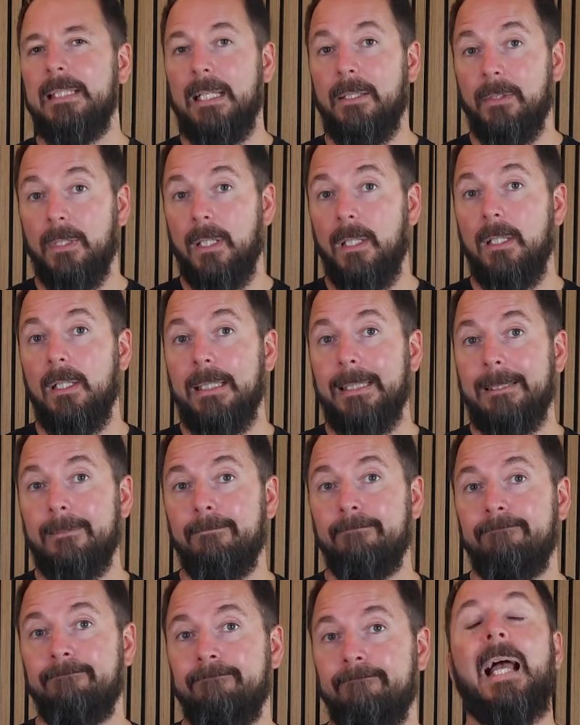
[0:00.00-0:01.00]
down the line.
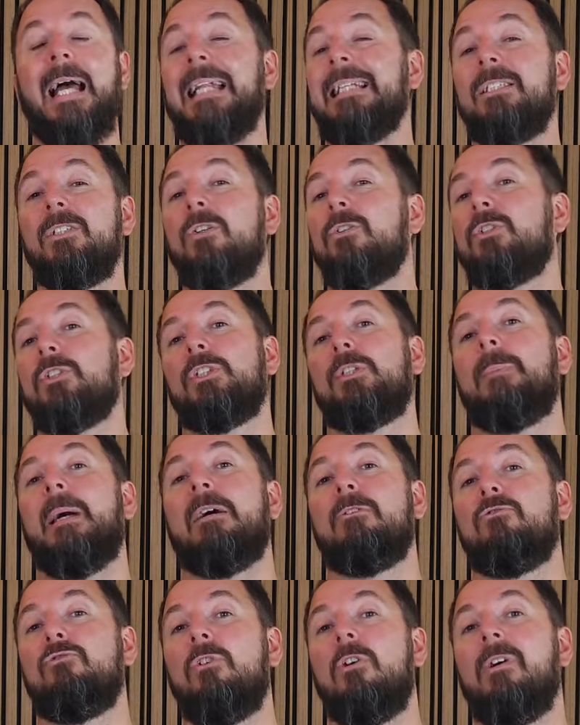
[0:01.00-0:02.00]
And it's not just
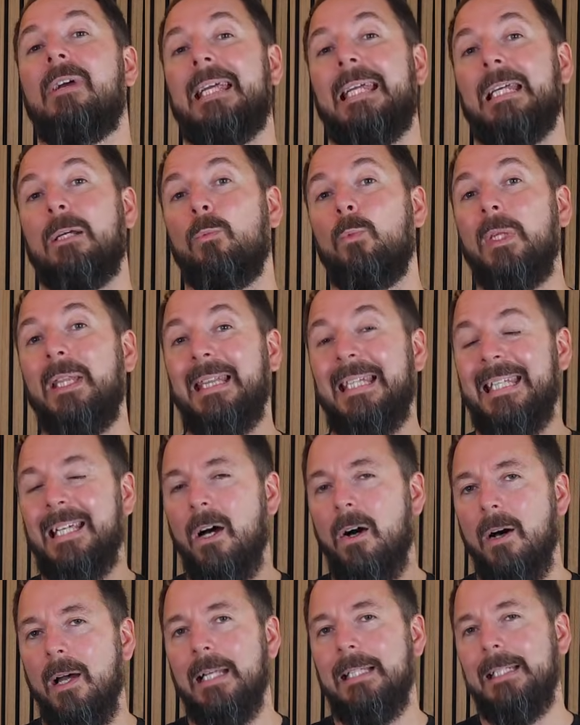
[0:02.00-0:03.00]
about drying. With the
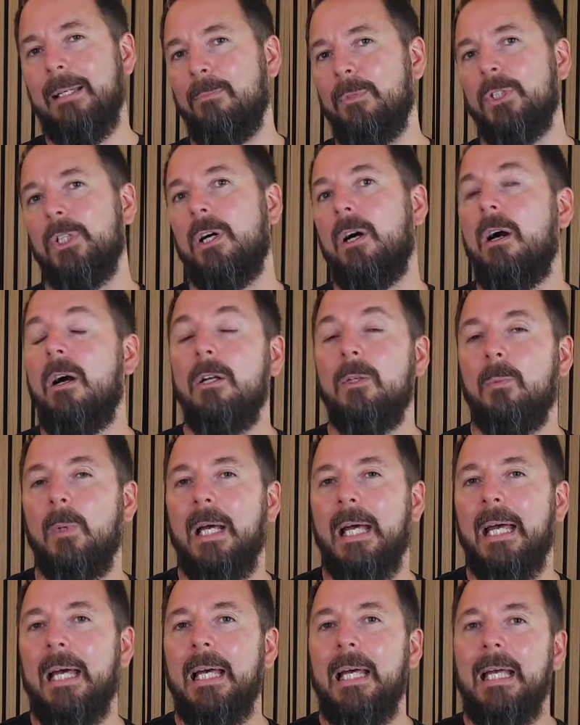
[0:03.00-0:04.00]
high temperature
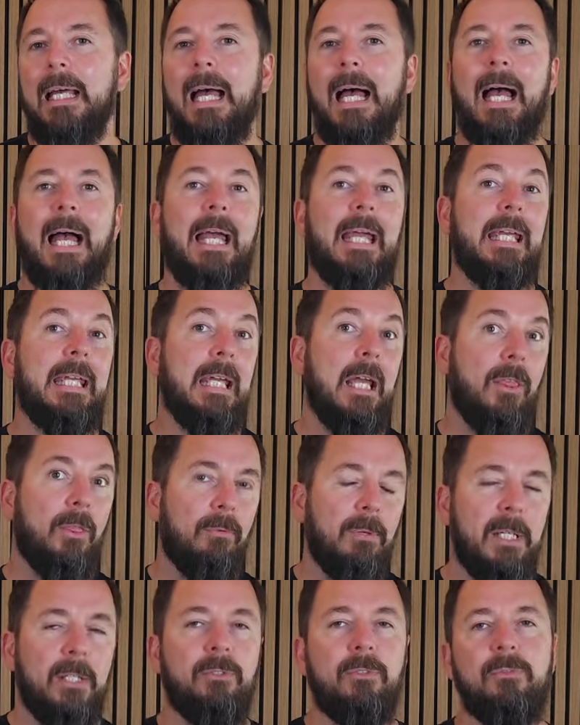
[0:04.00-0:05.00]
hardware, a
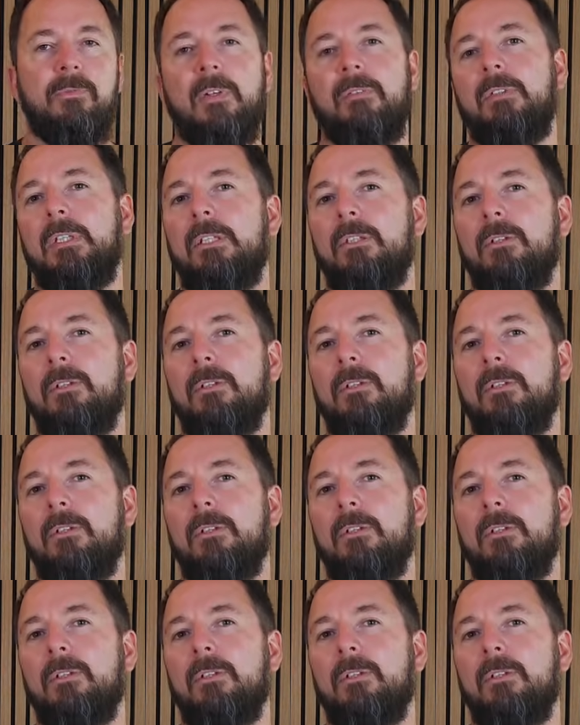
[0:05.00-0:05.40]
350